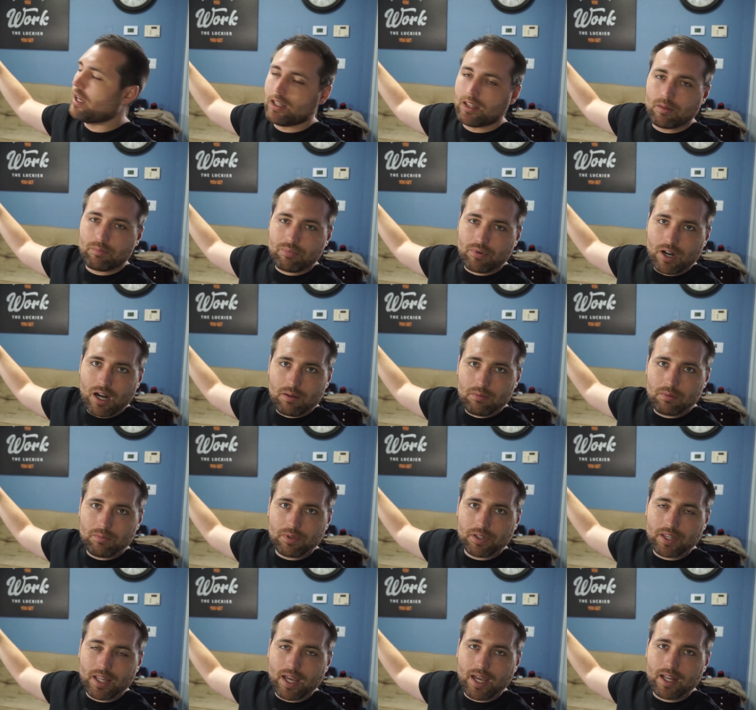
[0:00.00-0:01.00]
problem
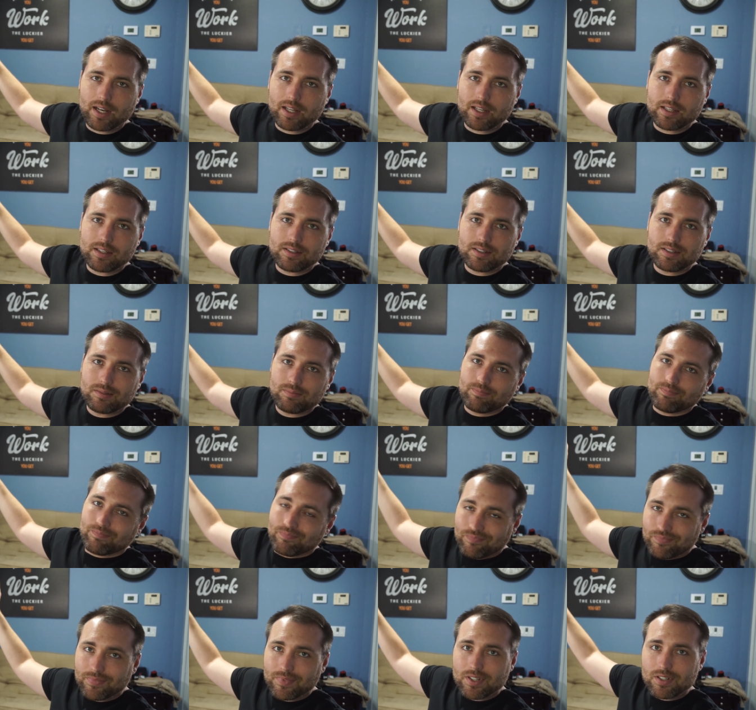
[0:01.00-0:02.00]
with that is
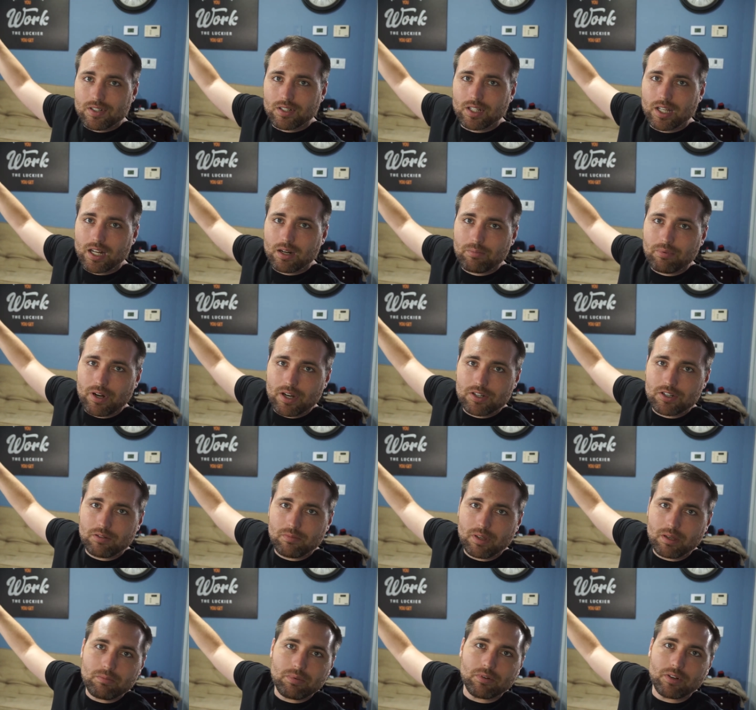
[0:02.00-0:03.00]
there's a lot of pressure
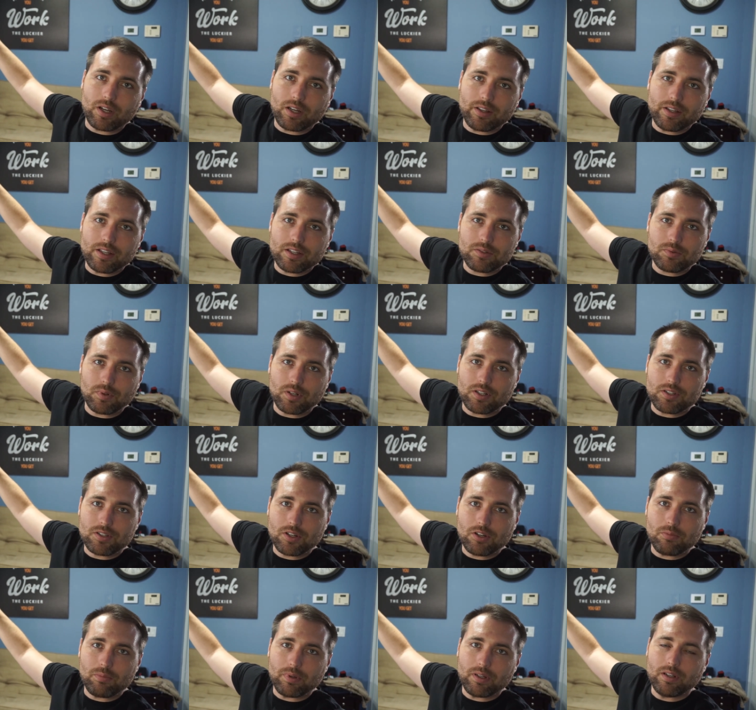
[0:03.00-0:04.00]
being put on this when it's
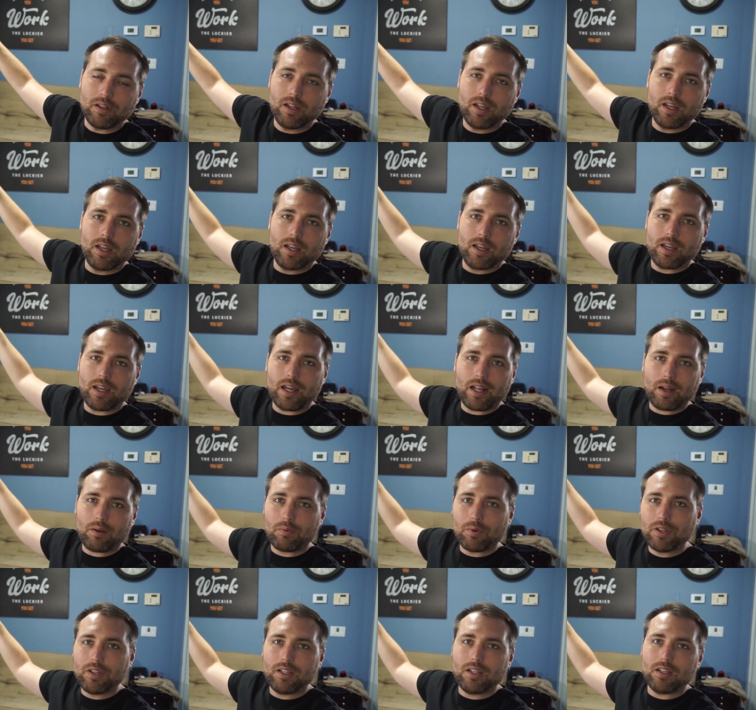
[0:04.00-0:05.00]
open, and I
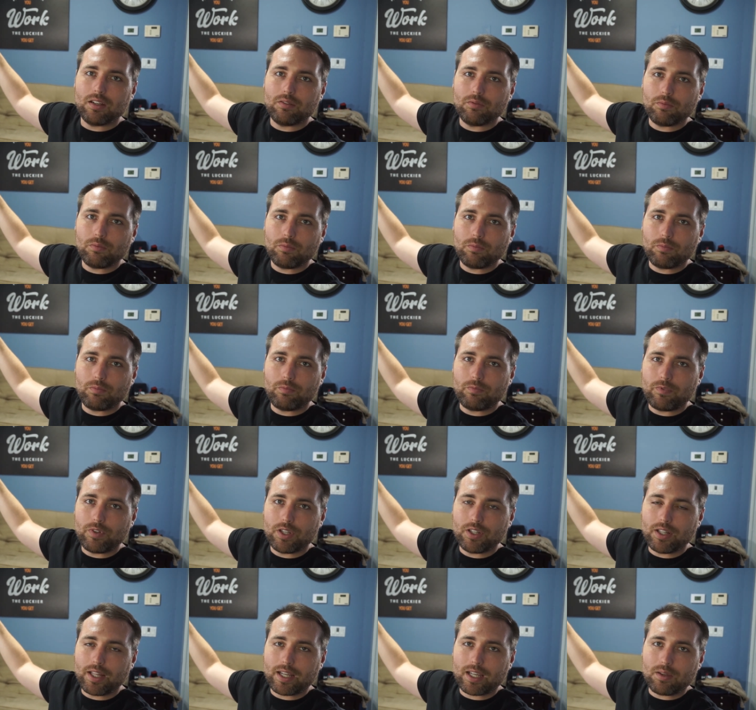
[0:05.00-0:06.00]
really didn't feel
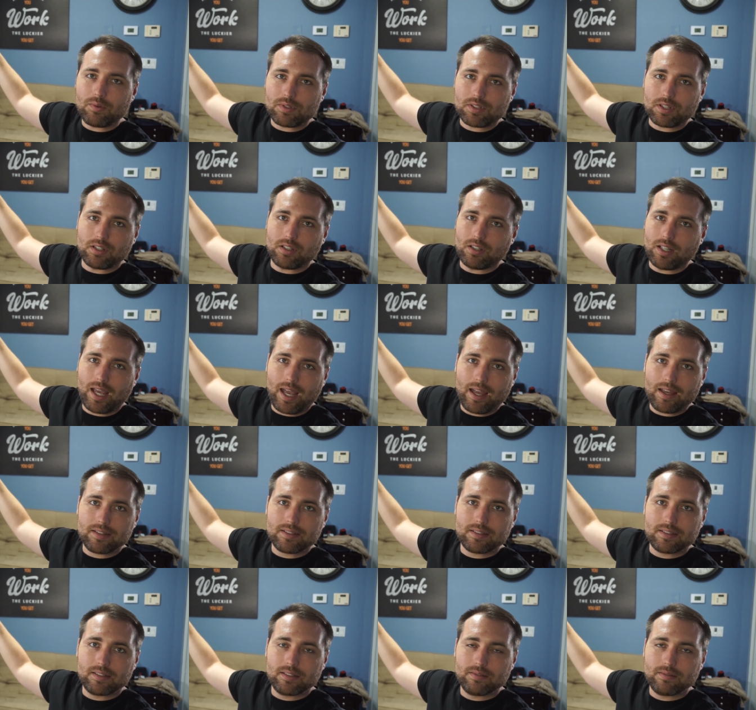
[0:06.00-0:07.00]
like it was going to
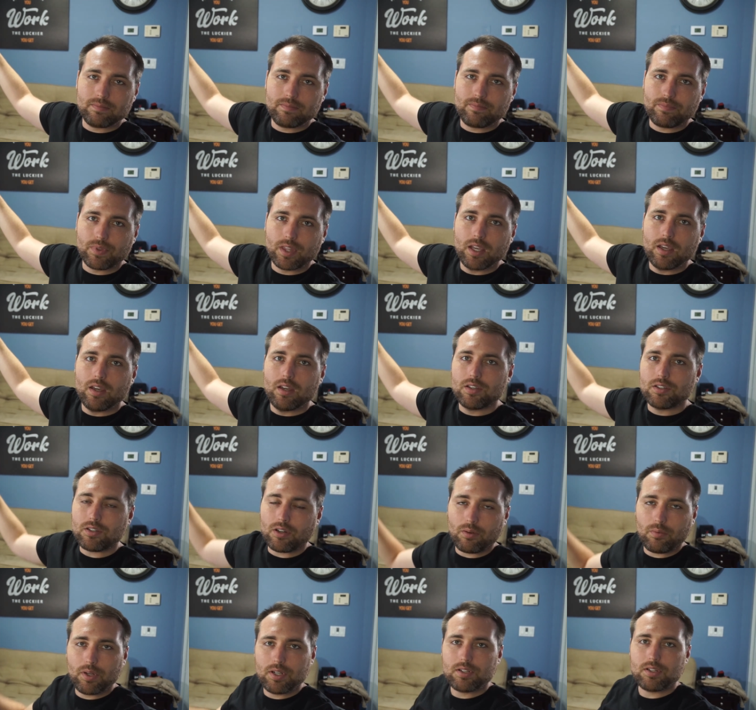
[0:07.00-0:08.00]
last. So I
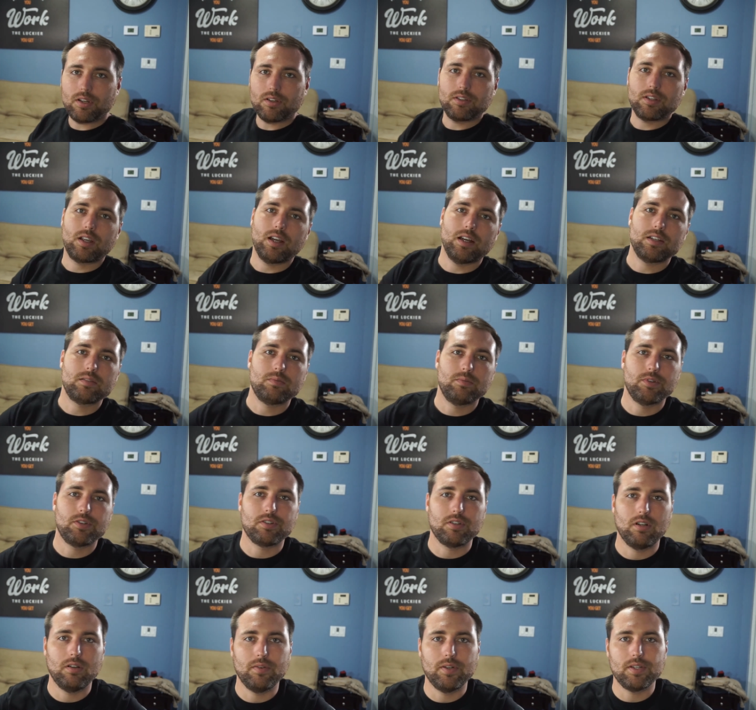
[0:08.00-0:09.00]
reached out to customer
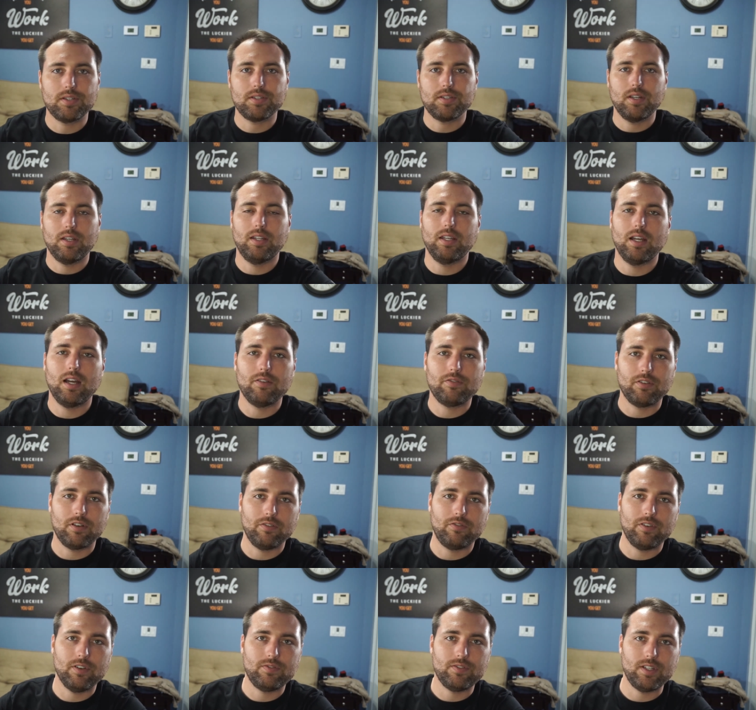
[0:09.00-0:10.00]
service, and they offered a
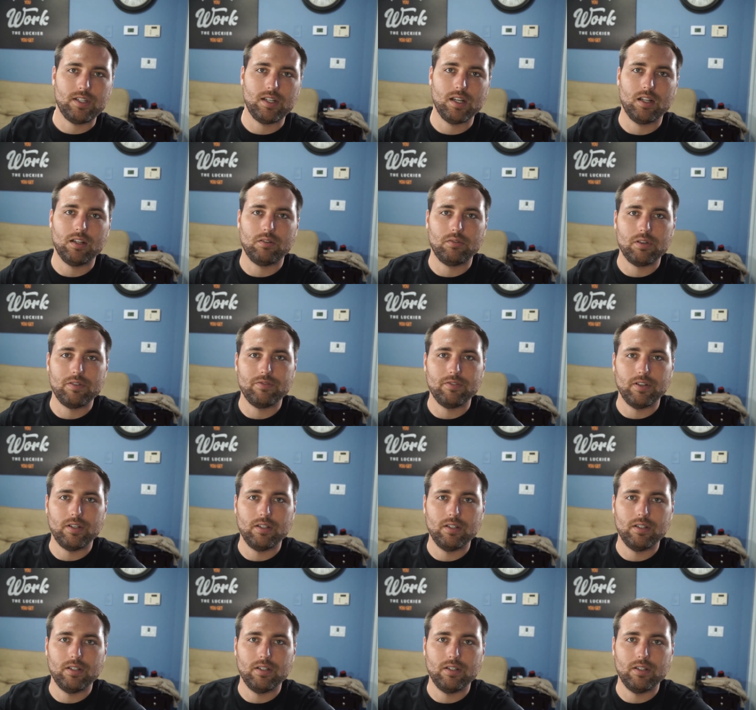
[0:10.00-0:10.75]
$15 refund.